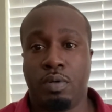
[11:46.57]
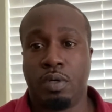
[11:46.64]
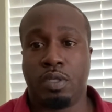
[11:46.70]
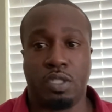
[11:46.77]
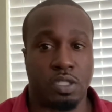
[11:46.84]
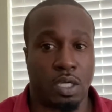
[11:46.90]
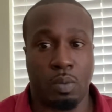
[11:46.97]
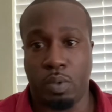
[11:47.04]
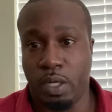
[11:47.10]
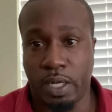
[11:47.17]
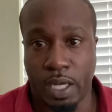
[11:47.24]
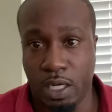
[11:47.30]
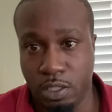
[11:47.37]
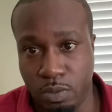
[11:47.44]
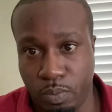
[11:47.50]
just get with a
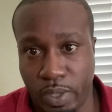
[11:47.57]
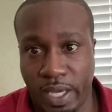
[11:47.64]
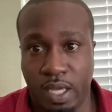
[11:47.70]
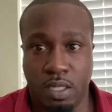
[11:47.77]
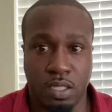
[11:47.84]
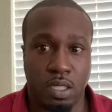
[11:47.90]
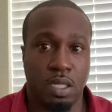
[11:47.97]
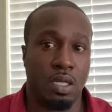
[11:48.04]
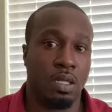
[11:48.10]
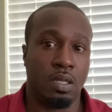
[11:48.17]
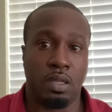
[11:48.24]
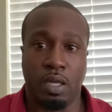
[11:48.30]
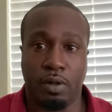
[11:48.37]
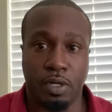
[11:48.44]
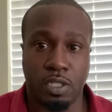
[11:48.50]
knowledgeable agent.
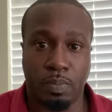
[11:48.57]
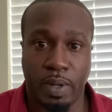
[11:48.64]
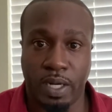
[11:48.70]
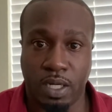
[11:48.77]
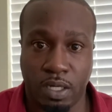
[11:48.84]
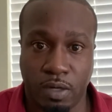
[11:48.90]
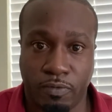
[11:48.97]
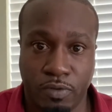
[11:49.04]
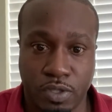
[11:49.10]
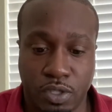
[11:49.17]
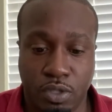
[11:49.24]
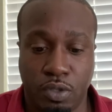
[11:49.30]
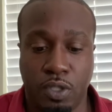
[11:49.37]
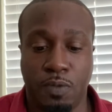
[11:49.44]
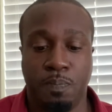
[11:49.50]
They'll explain the difference
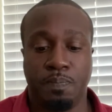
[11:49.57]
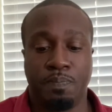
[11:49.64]
to you.